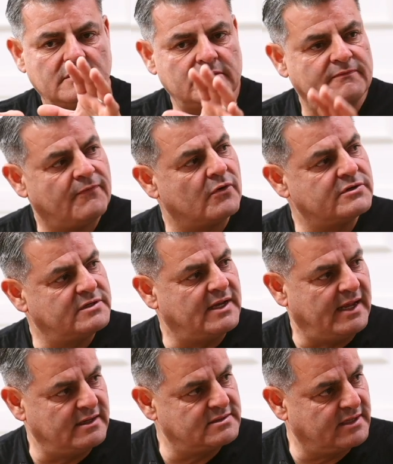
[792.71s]
for
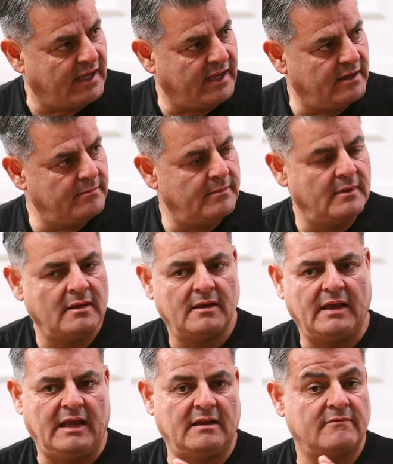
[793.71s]
today's game
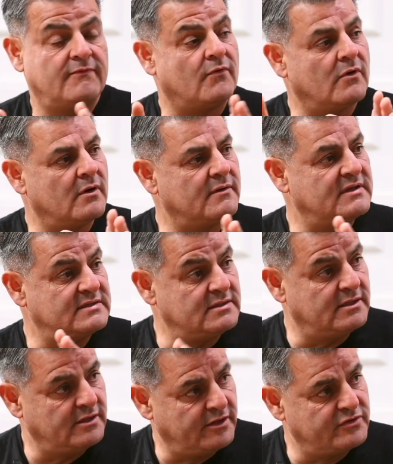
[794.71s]
and for
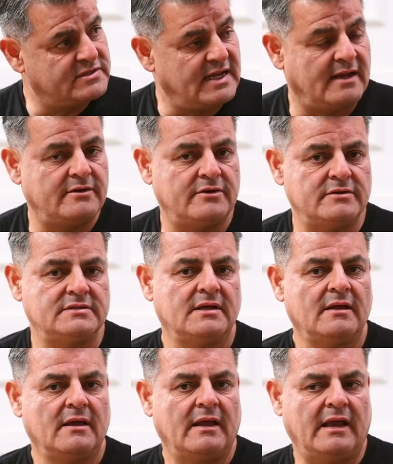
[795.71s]
the new standards,
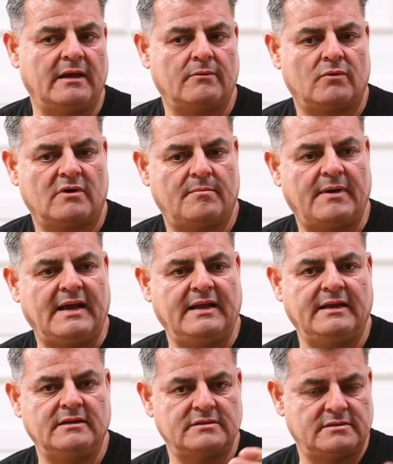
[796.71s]
and we're
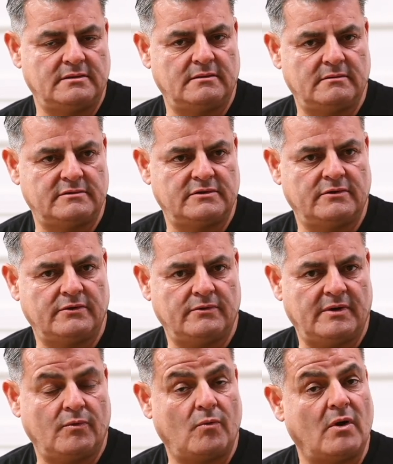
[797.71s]
abiding to,
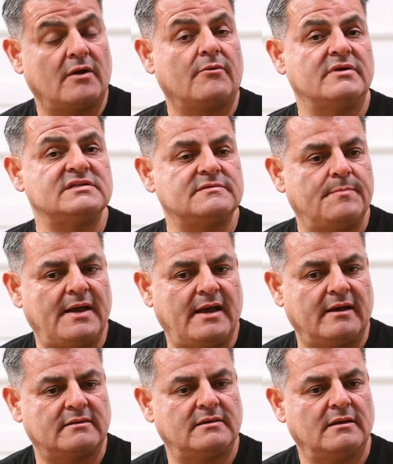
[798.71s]
and we want to
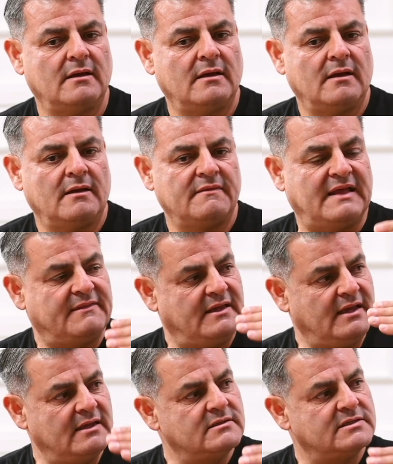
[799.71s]
respect that the
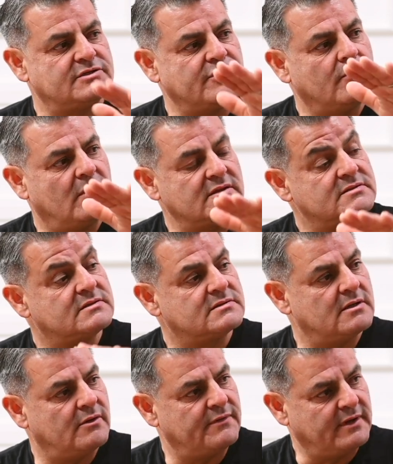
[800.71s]
industry wants to slow the